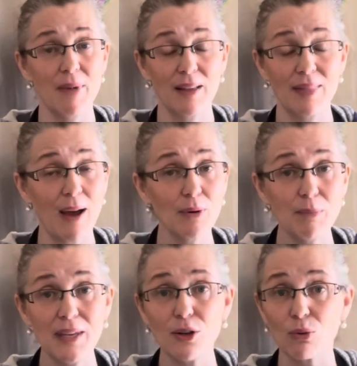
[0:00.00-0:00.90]
That would
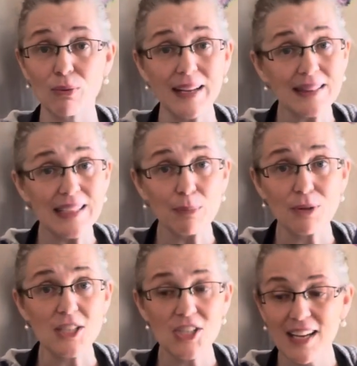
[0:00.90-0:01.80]
be greatly
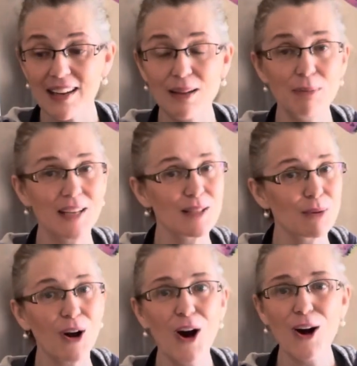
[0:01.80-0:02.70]
appreciated, because
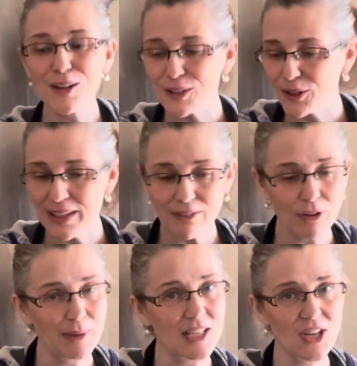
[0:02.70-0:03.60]
we're all learning
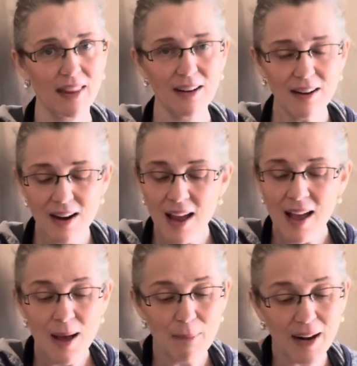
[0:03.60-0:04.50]
from each other.
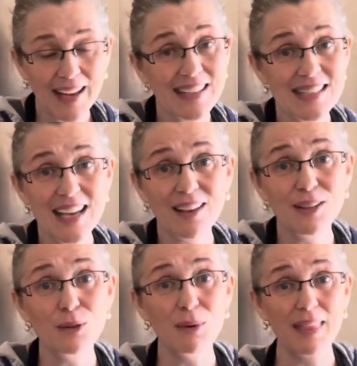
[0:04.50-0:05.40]
But I can tell
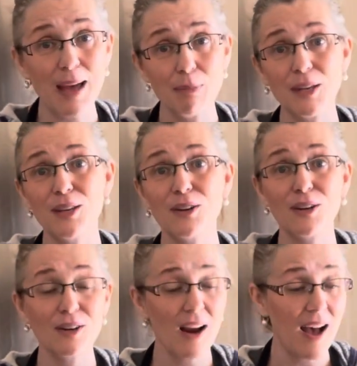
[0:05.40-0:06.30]
you with
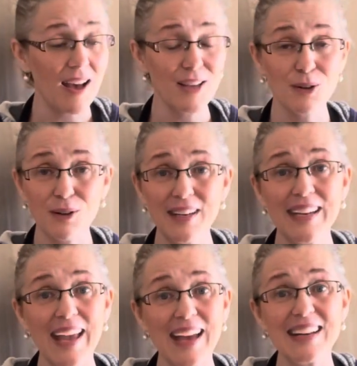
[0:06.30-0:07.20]
Epicure, you're going to
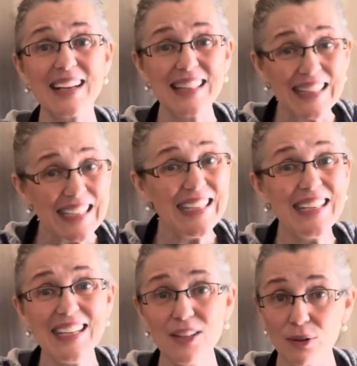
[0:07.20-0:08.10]
get clean
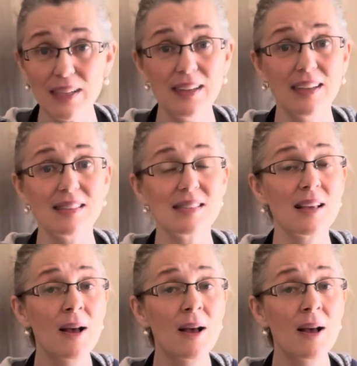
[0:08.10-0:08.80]
ingredients.